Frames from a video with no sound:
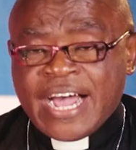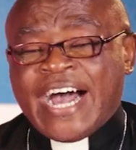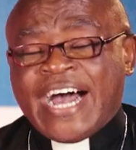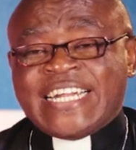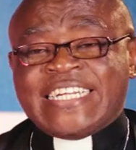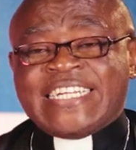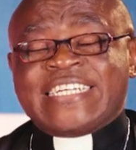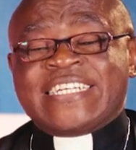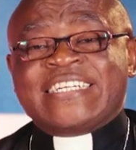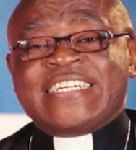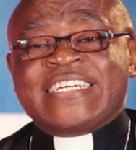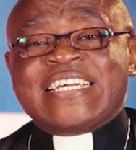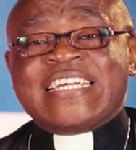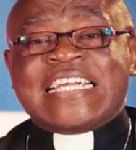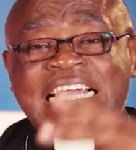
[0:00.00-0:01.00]
And
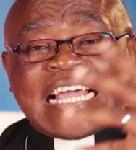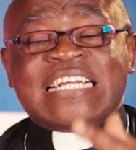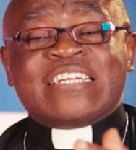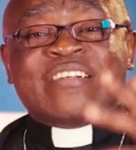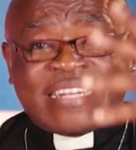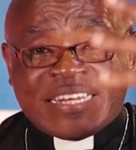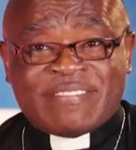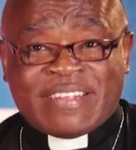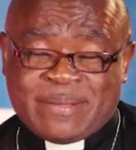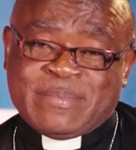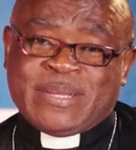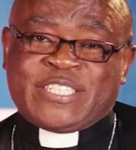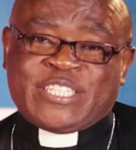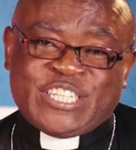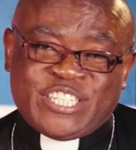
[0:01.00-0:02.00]
he had delivered a
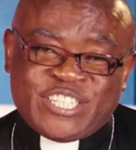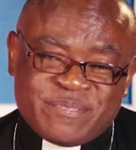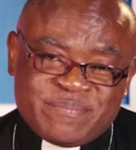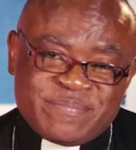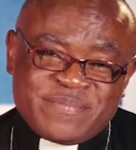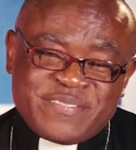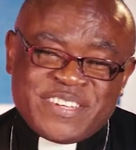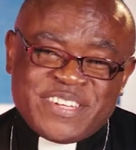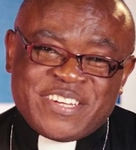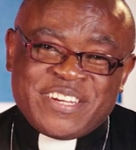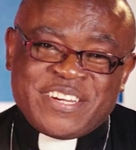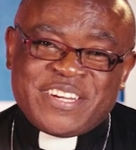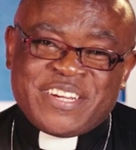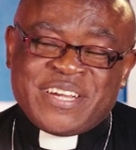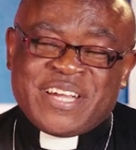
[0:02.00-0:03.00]
message.
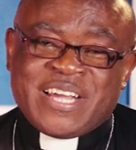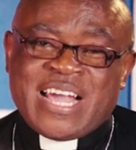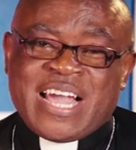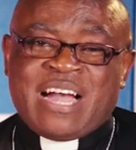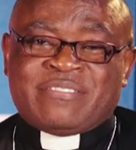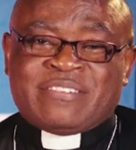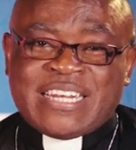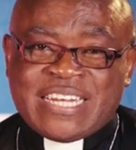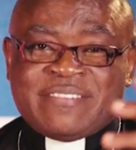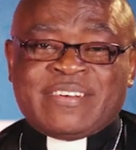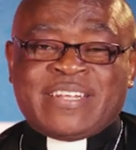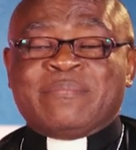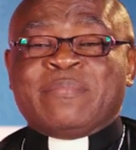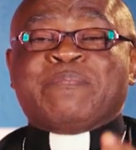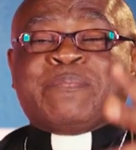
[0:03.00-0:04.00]
After
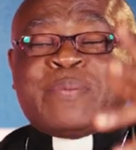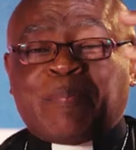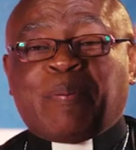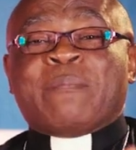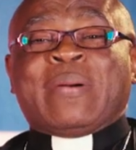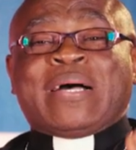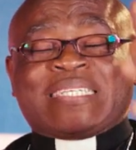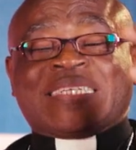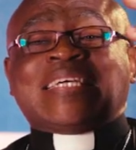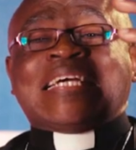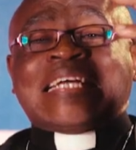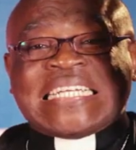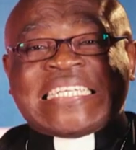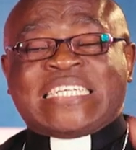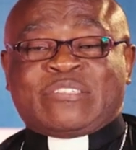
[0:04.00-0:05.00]
delivering it, people must
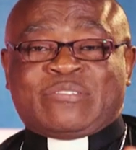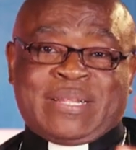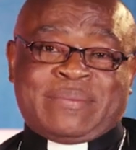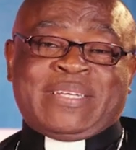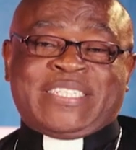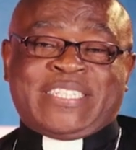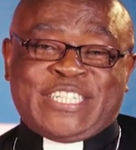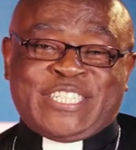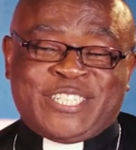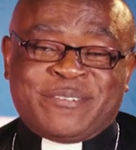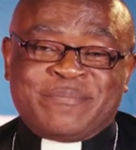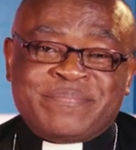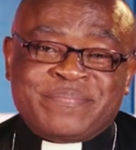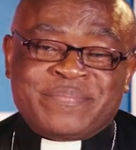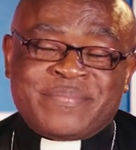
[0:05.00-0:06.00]
listen to the message.
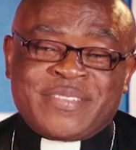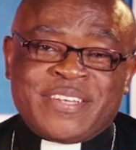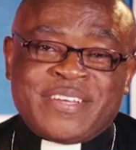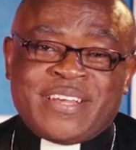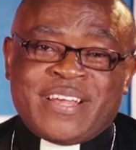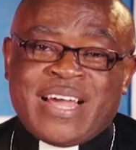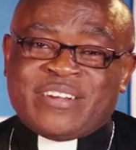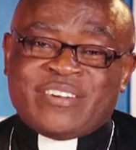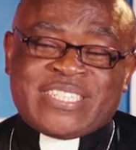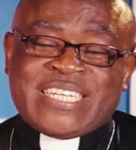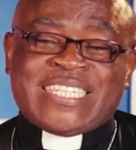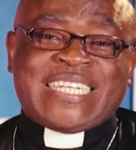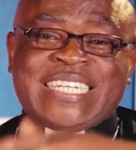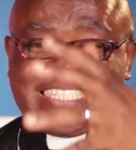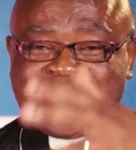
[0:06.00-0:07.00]
And not
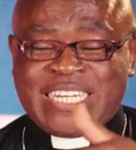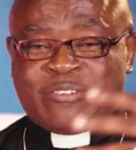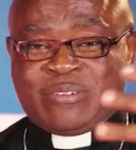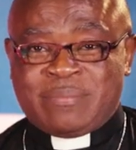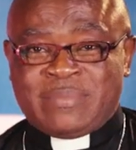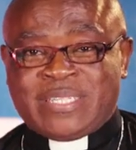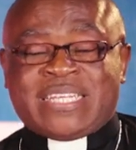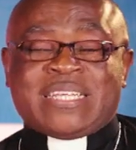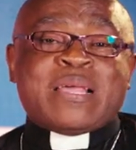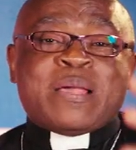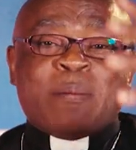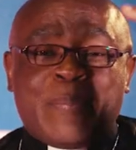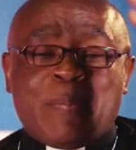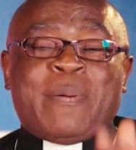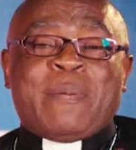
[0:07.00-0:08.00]
just listening to the message,
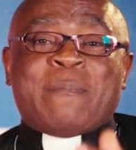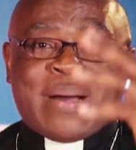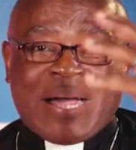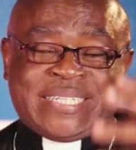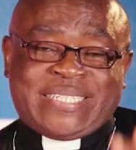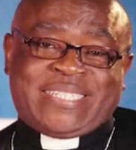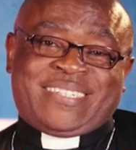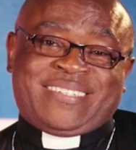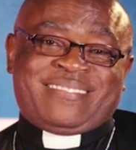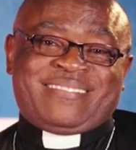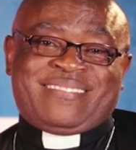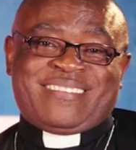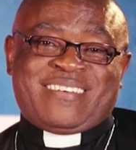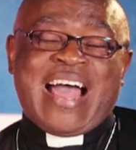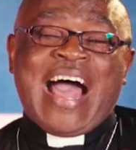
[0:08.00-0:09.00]
people must
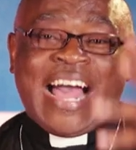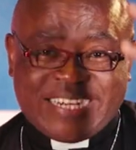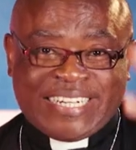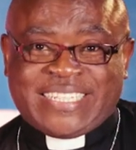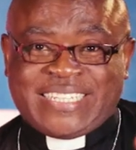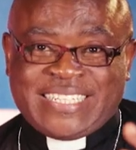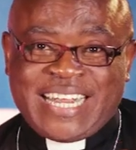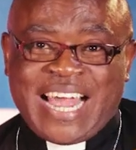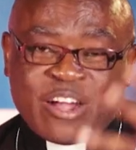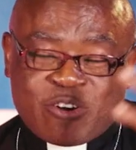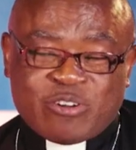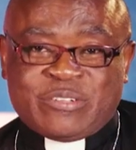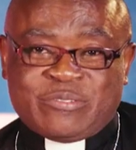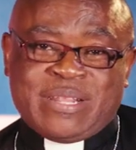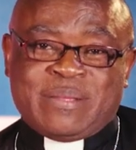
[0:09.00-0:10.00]
act
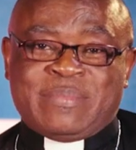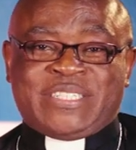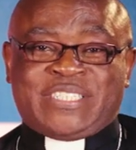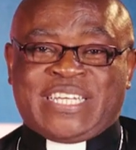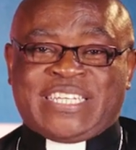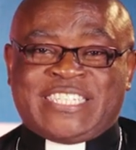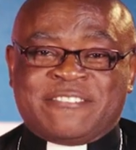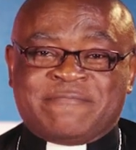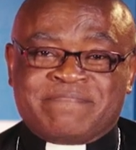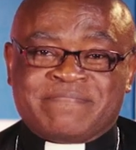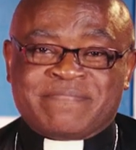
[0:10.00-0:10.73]
according to the message.